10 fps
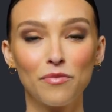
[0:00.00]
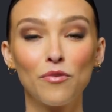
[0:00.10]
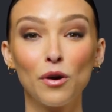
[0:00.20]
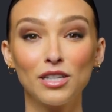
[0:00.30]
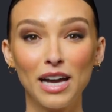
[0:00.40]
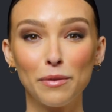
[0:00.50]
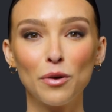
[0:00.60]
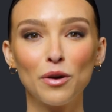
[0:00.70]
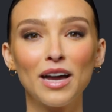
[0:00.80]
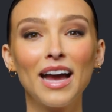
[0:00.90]
For
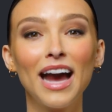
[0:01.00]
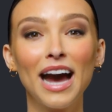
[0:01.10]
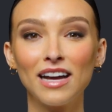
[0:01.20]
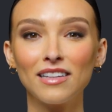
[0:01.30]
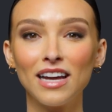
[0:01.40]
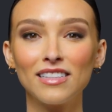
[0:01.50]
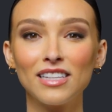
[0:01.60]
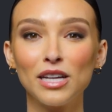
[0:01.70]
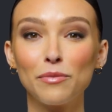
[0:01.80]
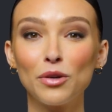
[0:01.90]
example, analyzing
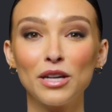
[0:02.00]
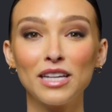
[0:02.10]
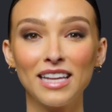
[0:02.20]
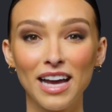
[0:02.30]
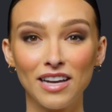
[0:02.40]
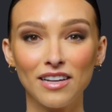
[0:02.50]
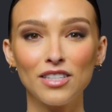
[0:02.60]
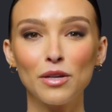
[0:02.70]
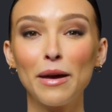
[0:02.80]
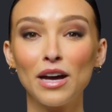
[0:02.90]
community data
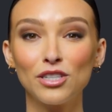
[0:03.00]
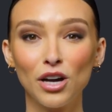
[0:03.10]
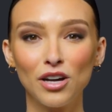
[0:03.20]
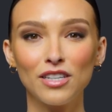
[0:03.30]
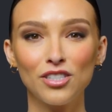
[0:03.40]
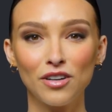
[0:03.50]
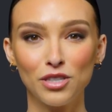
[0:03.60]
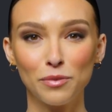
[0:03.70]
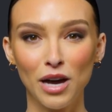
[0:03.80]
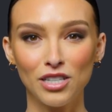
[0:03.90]
to better target
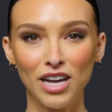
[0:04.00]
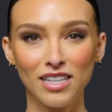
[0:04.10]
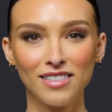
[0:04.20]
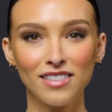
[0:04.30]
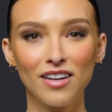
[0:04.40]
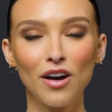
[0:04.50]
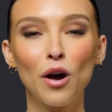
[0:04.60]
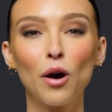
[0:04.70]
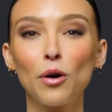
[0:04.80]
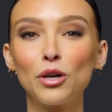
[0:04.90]
service projects,
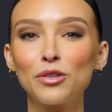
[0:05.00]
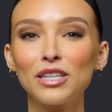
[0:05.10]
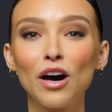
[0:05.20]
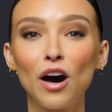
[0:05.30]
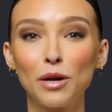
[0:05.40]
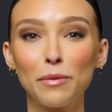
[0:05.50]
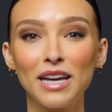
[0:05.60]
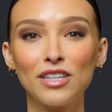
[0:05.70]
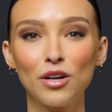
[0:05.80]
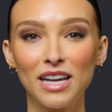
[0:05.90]
or using
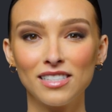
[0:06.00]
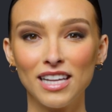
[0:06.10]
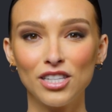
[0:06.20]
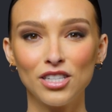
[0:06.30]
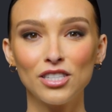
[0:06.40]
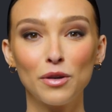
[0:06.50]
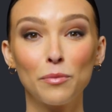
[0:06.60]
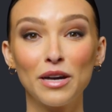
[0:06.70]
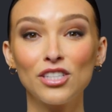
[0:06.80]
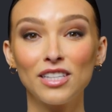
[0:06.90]
automated translation to
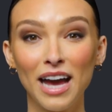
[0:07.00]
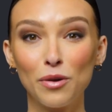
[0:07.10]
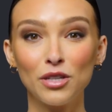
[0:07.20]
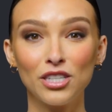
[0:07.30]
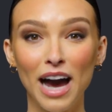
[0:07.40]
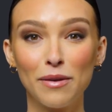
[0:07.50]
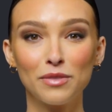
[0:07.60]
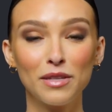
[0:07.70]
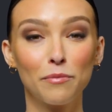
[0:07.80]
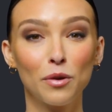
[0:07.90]
bridge language gaps
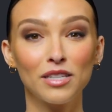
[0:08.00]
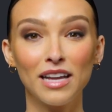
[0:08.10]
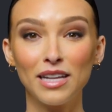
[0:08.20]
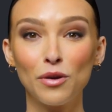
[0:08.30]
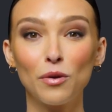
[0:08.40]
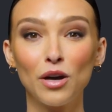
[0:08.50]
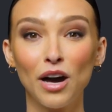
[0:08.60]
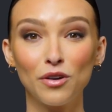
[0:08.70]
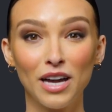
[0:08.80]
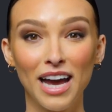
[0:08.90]
in multilingual
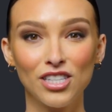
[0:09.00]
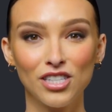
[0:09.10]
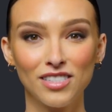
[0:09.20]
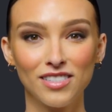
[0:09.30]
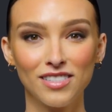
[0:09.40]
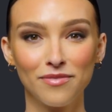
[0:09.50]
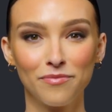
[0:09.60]
congregations.